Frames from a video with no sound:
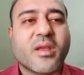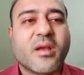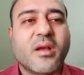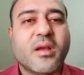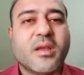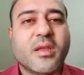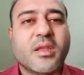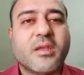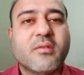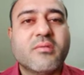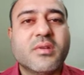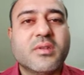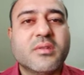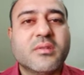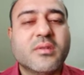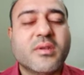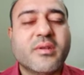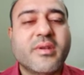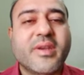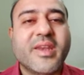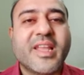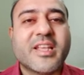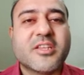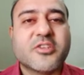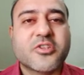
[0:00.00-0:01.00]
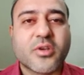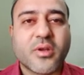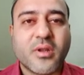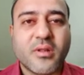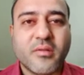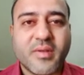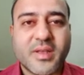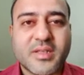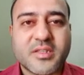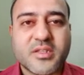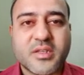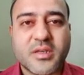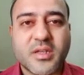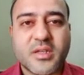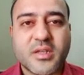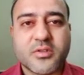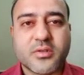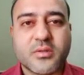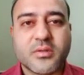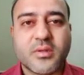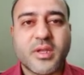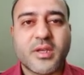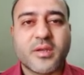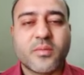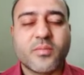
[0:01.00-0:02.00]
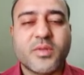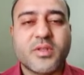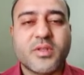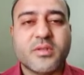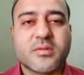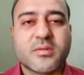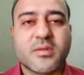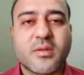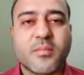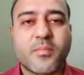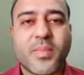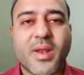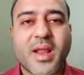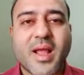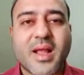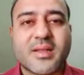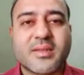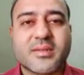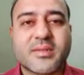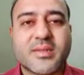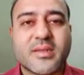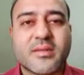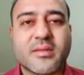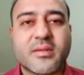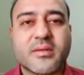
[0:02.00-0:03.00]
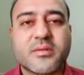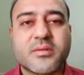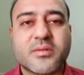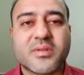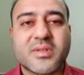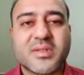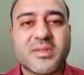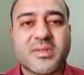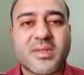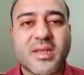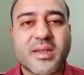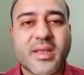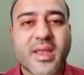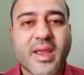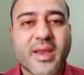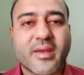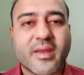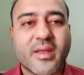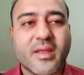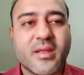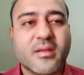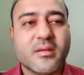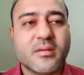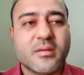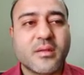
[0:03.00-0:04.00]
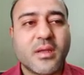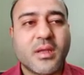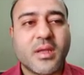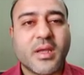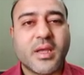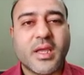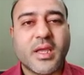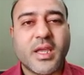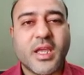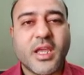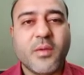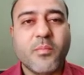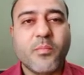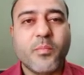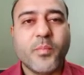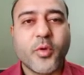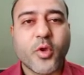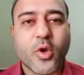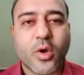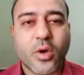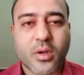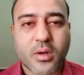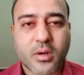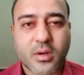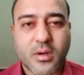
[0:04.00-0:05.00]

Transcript: even the natural vegetation, that means the plants and the trees, are getting impure.